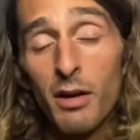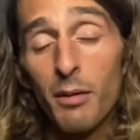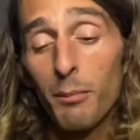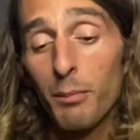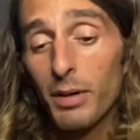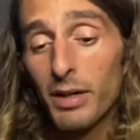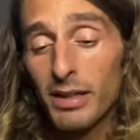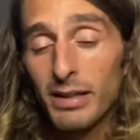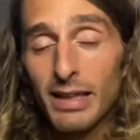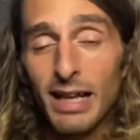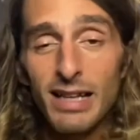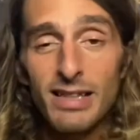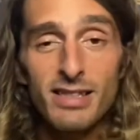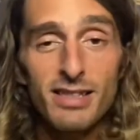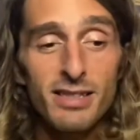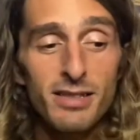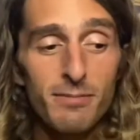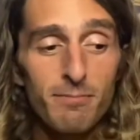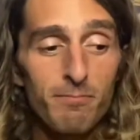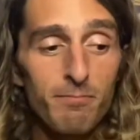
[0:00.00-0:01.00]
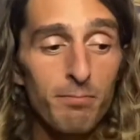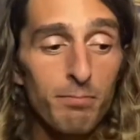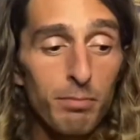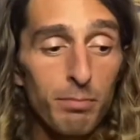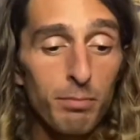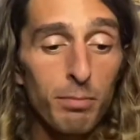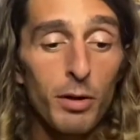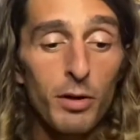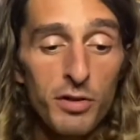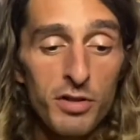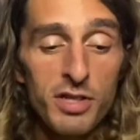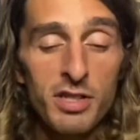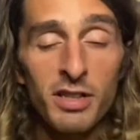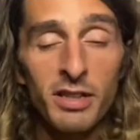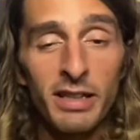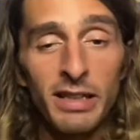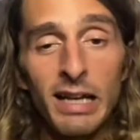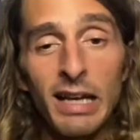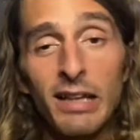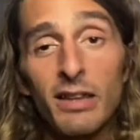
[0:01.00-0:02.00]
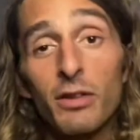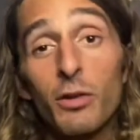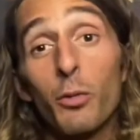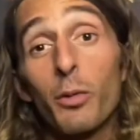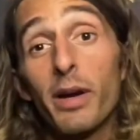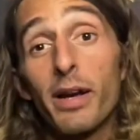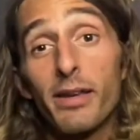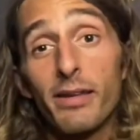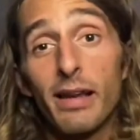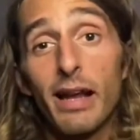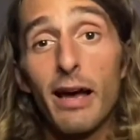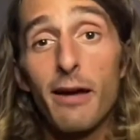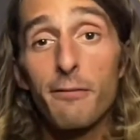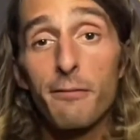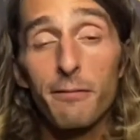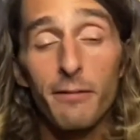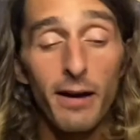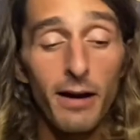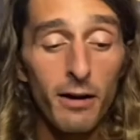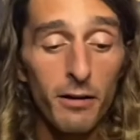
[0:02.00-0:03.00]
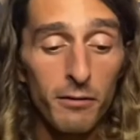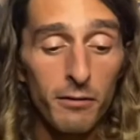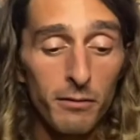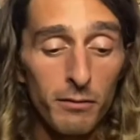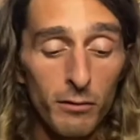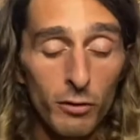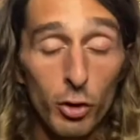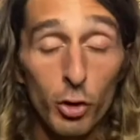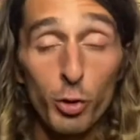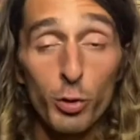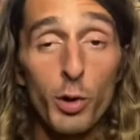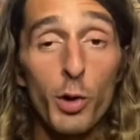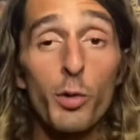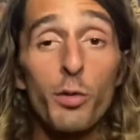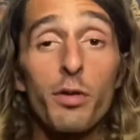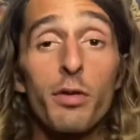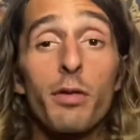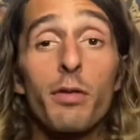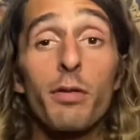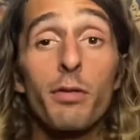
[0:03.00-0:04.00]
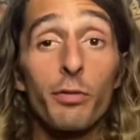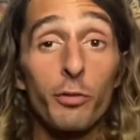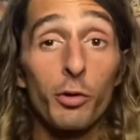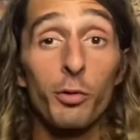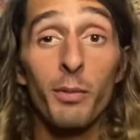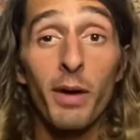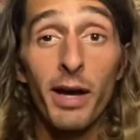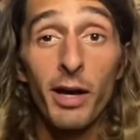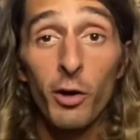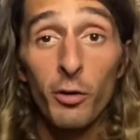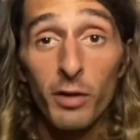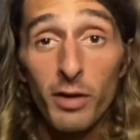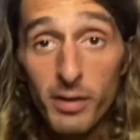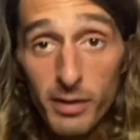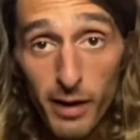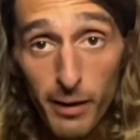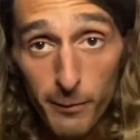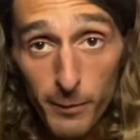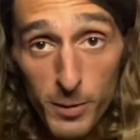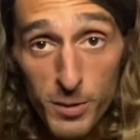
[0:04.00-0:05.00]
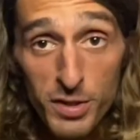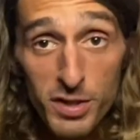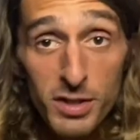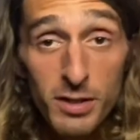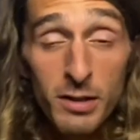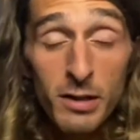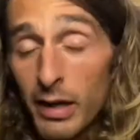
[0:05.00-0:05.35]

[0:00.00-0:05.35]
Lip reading: But that's personally not the way that I've found growth through my own endeavors.